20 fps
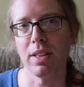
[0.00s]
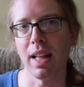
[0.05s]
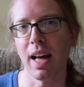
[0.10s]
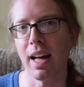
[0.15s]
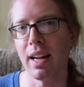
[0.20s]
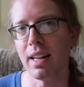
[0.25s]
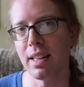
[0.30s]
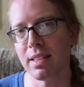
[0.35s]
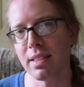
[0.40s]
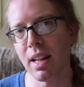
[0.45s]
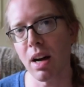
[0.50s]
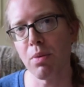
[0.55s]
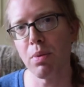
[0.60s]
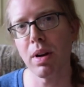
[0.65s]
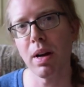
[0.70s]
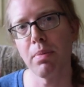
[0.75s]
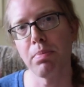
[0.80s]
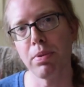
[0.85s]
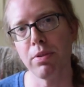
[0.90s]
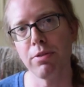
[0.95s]
that. It's not what
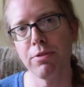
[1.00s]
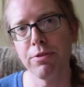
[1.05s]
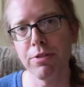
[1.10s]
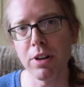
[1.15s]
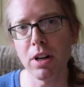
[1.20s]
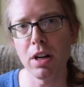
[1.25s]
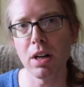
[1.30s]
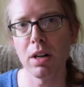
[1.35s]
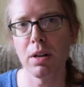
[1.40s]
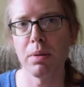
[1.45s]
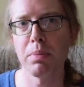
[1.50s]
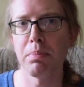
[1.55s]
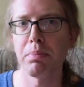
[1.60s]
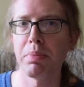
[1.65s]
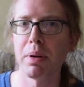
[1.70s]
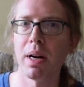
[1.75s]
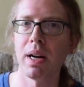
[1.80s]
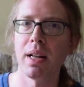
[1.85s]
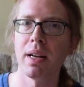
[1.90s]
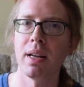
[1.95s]
I prefer,
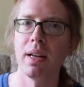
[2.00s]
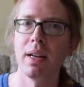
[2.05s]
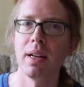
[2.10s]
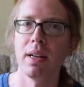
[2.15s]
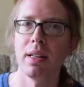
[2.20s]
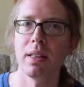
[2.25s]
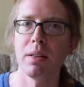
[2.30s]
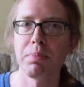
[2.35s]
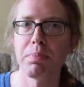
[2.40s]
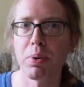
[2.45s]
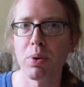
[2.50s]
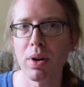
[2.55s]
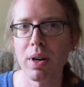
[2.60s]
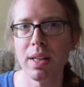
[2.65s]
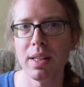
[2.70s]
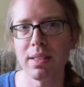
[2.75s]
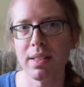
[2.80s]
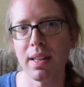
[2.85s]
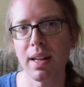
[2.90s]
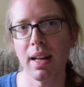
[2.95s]
but the
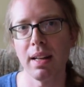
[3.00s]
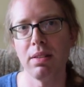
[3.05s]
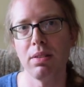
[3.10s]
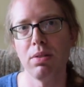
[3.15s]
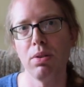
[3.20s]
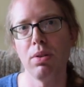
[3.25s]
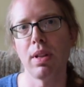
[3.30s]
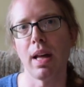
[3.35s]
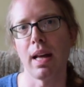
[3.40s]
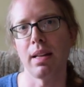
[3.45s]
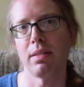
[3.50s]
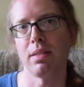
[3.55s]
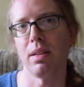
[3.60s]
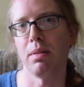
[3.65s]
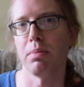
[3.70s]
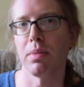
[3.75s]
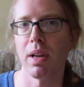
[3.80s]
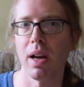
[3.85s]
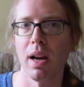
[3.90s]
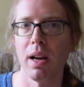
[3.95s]
point is that I do that
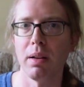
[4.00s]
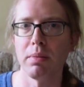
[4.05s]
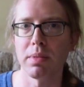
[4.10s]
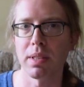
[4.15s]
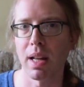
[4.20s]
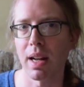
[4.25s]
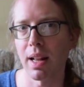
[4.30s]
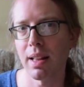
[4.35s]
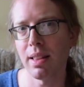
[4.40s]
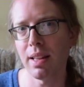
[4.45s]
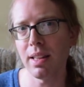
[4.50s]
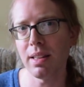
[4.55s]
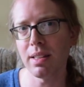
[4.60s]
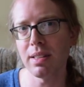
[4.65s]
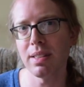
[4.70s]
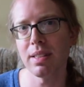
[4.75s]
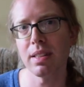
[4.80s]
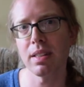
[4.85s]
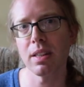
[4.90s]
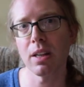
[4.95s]
sometimes, and I think this is